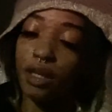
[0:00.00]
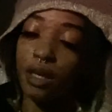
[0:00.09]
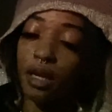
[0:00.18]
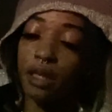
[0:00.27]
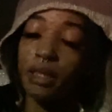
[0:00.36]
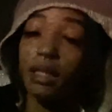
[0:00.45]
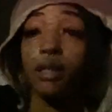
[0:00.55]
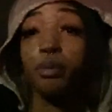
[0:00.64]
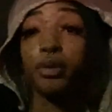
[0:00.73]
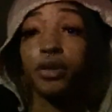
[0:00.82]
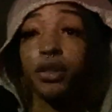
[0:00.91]
I didn't get
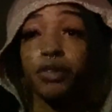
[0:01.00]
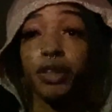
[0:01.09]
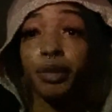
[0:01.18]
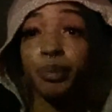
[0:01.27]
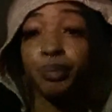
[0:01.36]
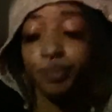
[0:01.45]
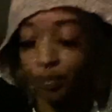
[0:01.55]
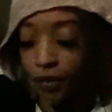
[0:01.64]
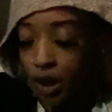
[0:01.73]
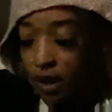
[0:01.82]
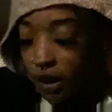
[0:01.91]
pulled over
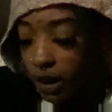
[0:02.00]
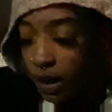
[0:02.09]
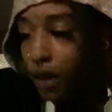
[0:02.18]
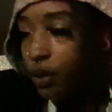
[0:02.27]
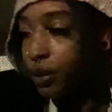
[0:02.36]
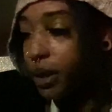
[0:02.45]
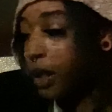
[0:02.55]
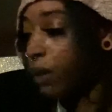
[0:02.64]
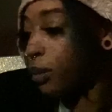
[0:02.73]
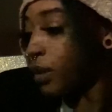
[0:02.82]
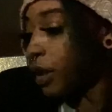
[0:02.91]
and I don't think I
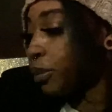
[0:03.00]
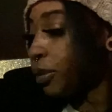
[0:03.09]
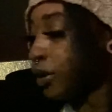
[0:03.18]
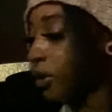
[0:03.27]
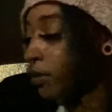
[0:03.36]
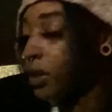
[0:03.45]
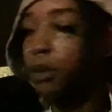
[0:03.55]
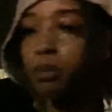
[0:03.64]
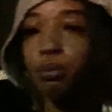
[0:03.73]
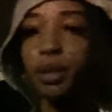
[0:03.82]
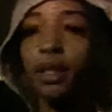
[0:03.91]
will get pulled over
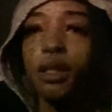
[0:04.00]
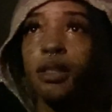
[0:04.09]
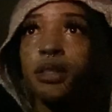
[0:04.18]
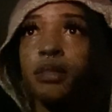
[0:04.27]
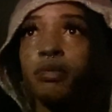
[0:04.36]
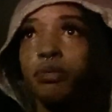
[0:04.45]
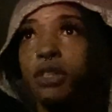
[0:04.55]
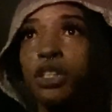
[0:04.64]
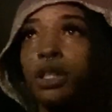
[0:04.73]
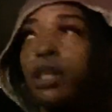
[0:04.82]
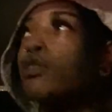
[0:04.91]
because there's
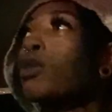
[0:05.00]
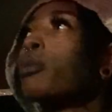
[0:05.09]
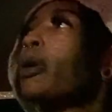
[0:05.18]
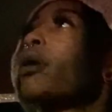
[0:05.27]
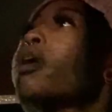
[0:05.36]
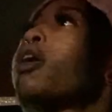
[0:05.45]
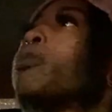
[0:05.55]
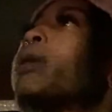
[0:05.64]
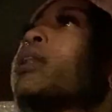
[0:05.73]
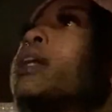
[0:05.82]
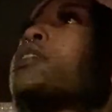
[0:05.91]
nothing wrong with my car all my
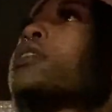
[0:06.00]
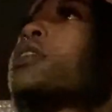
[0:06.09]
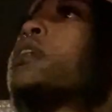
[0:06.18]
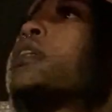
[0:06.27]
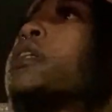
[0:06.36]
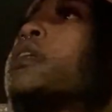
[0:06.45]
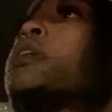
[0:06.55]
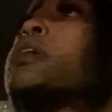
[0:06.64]
lights are good